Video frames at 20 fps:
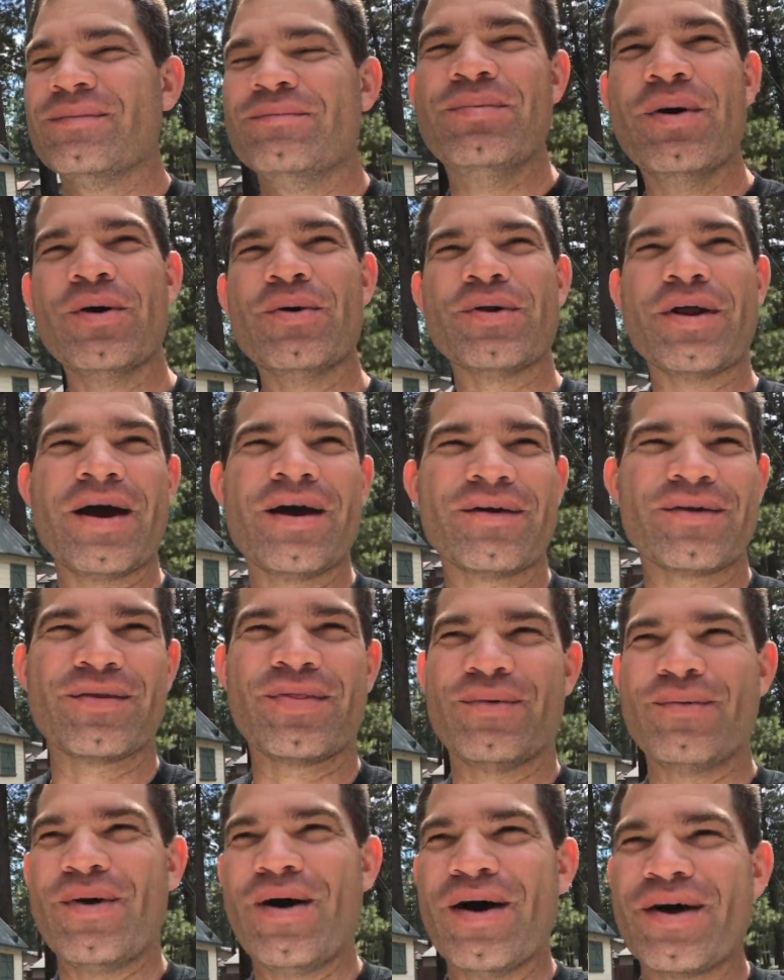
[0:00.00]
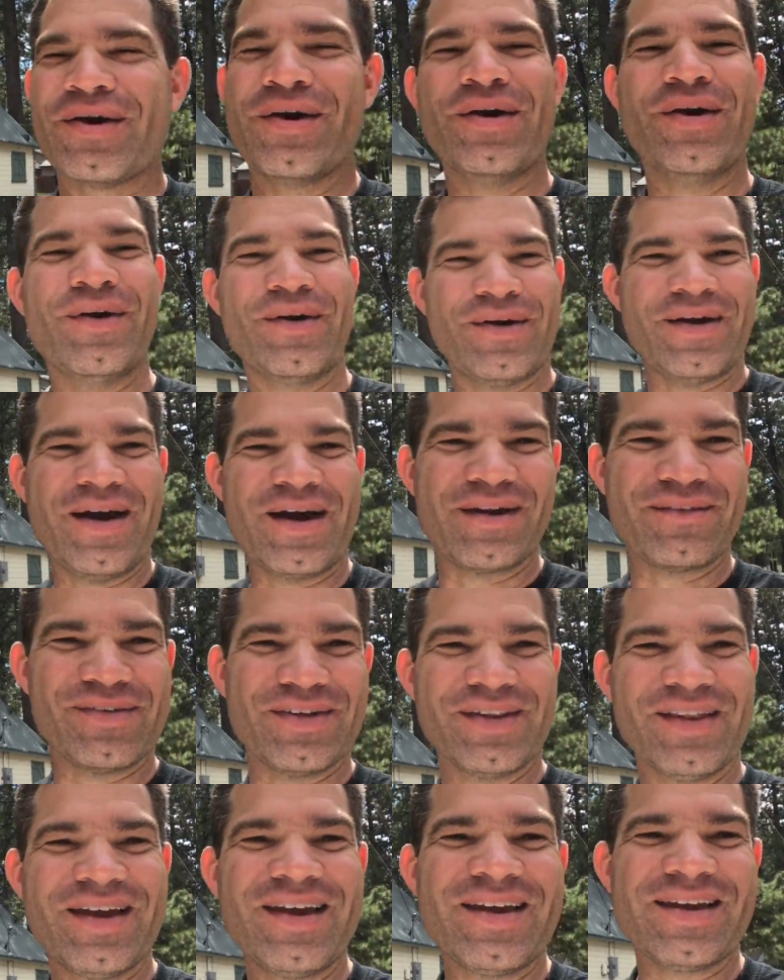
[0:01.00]
boat out of the water, out of a
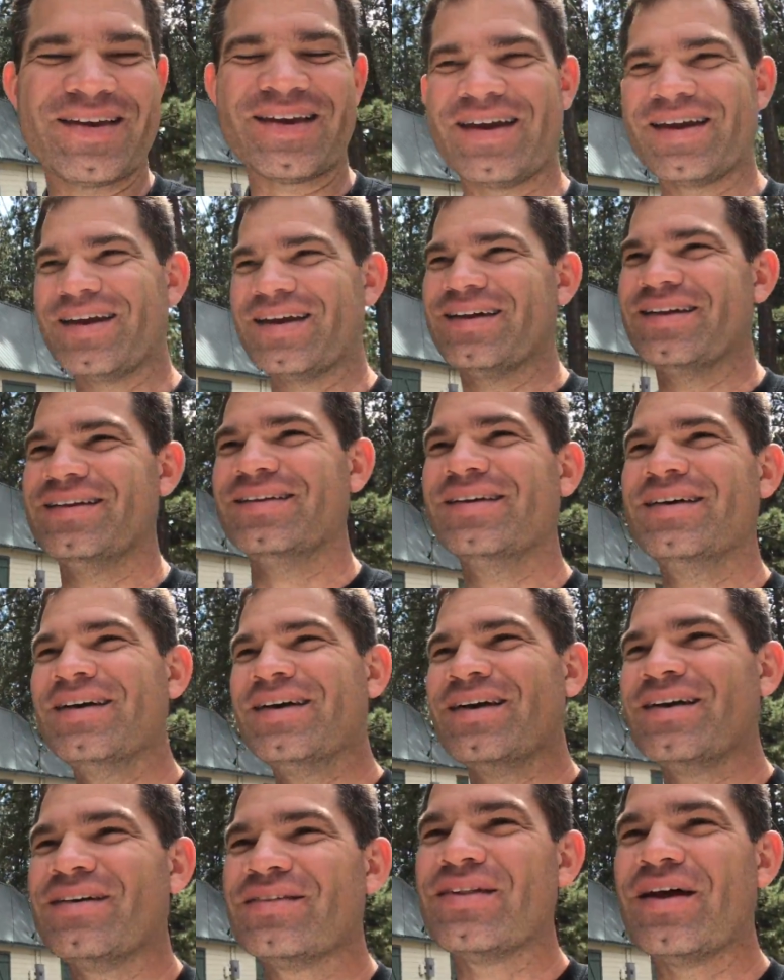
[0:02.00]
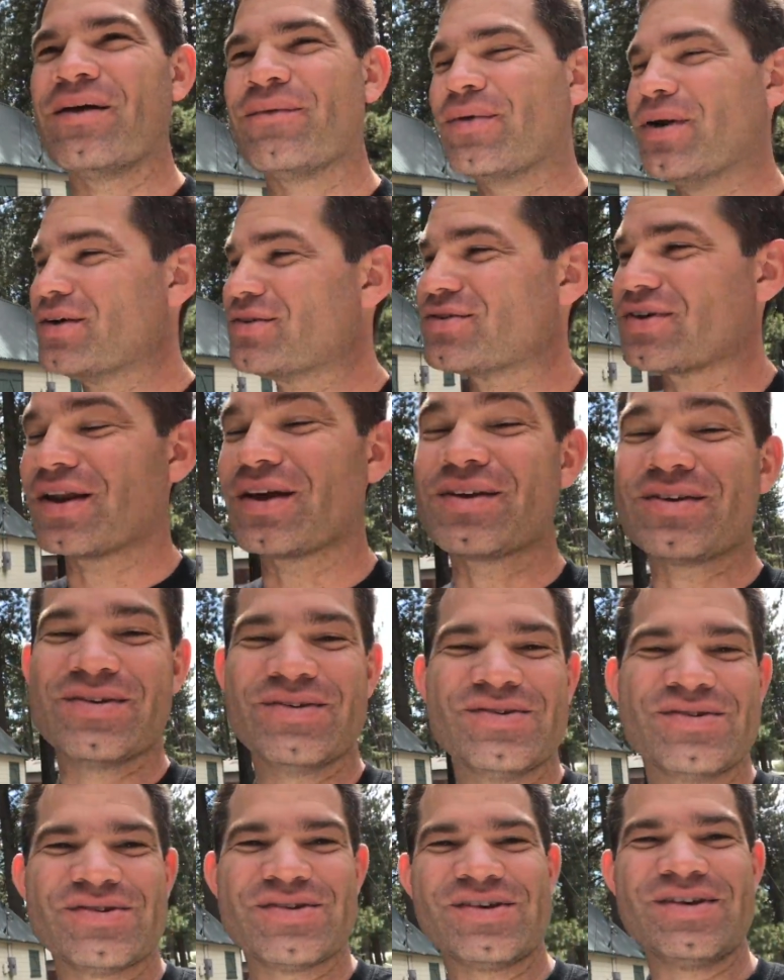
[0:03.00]
lake, and that rust that I
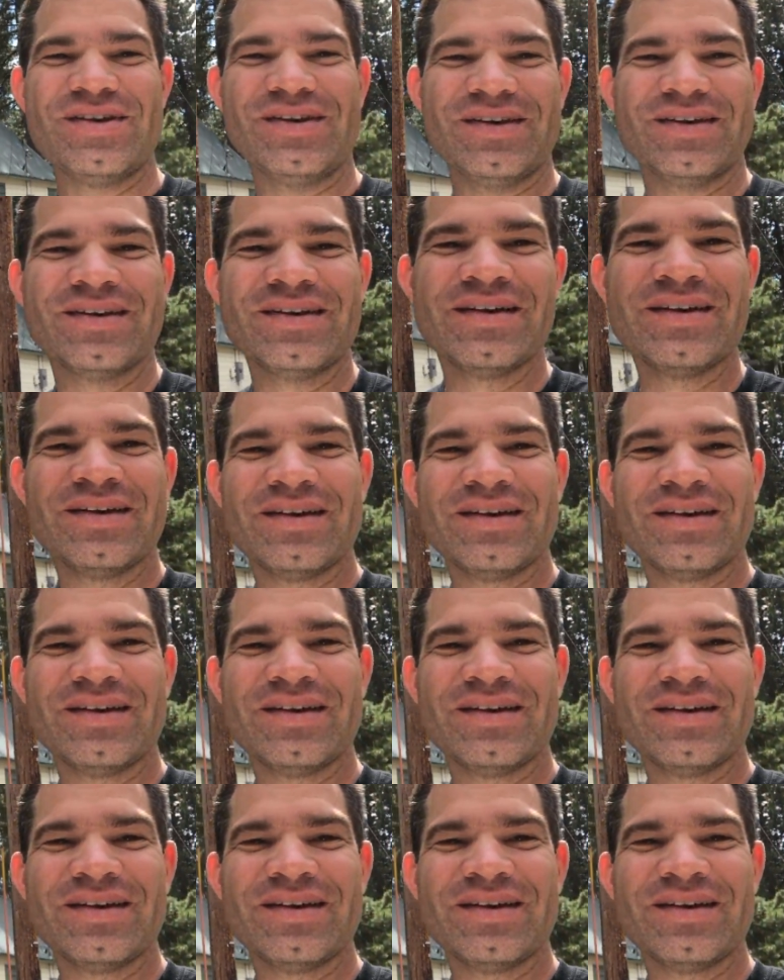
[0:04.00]
couldn't see